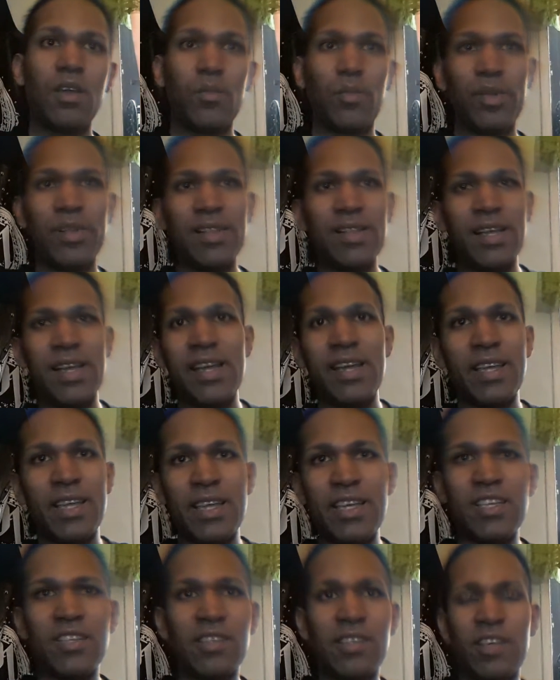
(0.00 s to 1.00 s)
But uh,
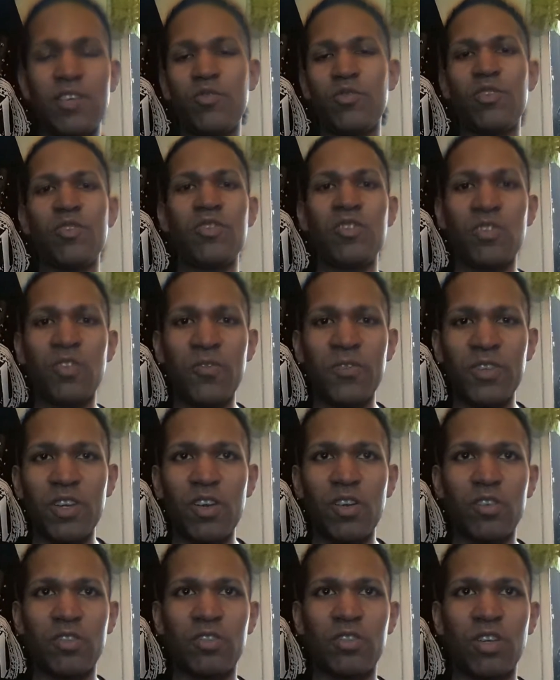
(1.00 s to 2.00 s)
hey, there's something different
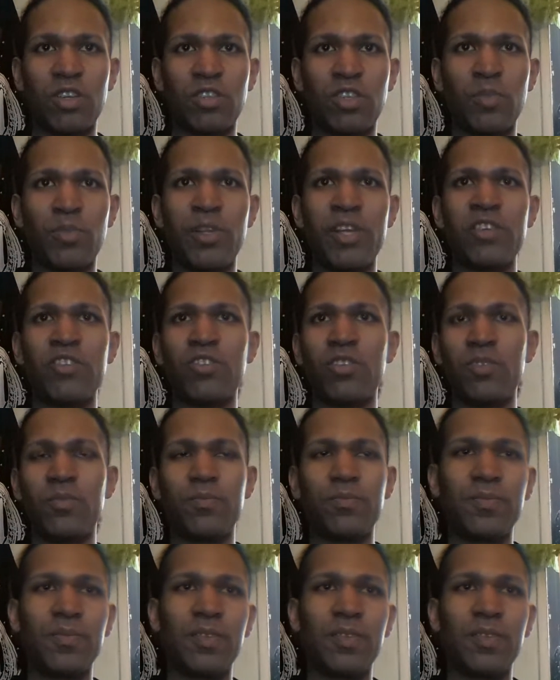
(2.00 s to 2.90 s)
there. A, stipulation: